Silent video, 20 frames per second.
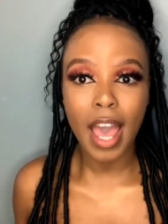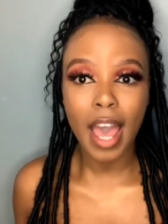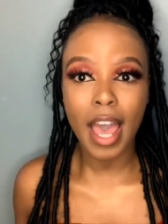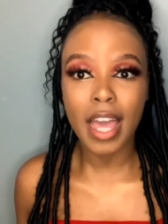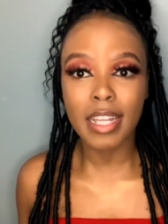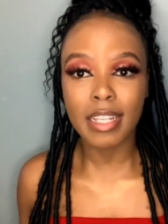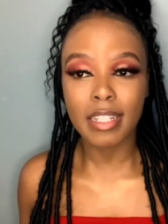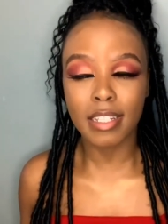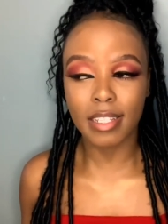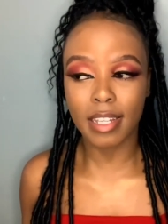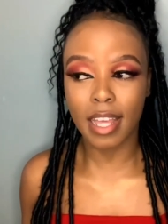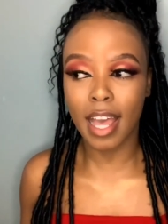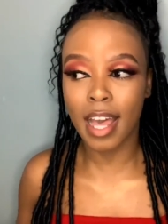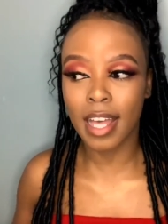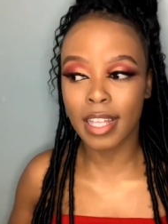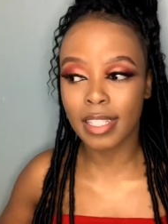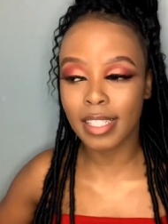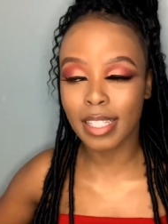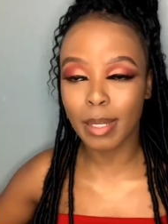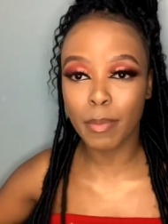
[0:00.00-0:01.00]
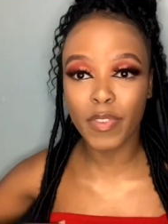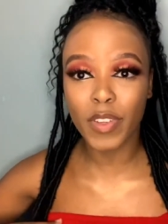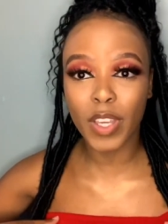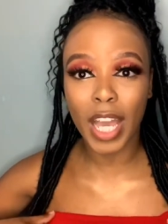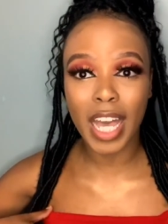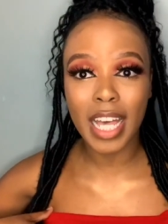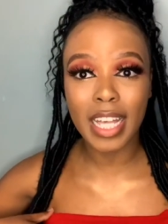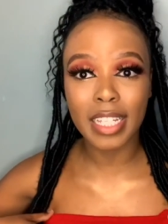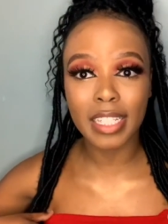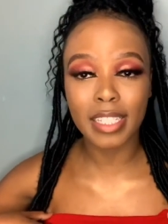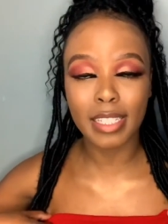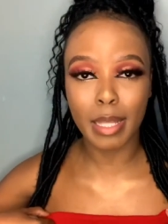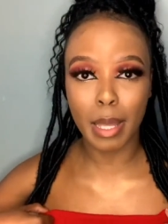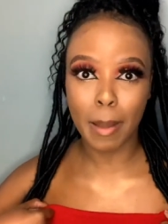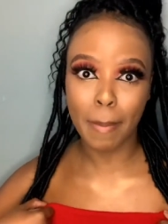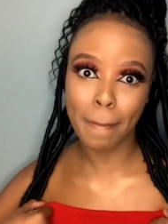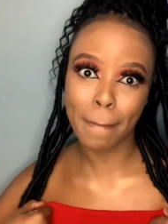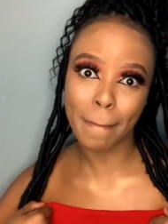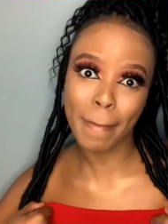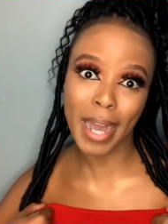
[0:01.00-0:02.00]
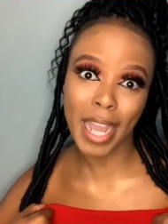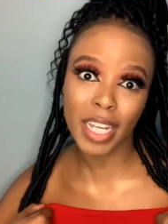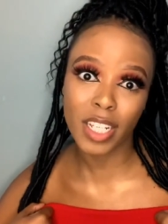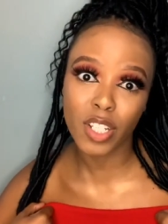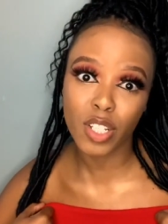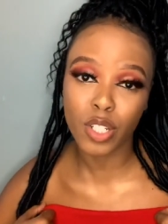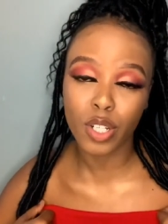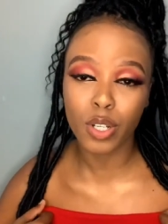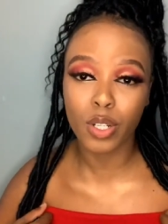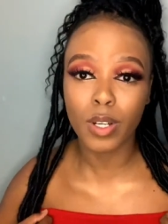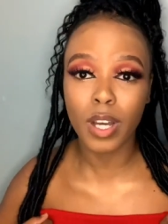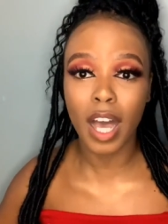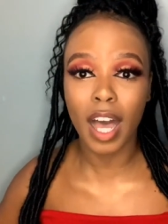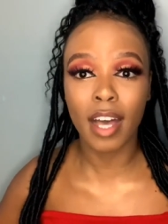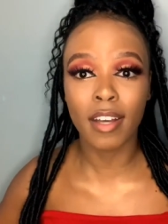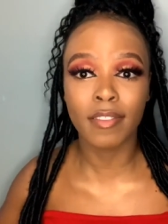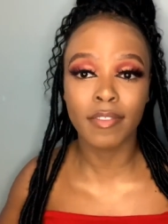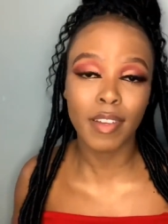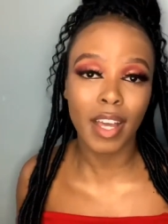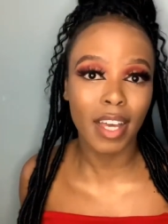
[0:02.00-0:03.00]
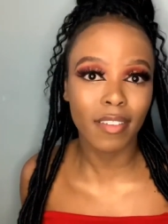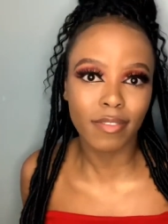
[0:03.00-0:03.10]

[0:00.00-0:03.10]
and as some of you guys might know I've,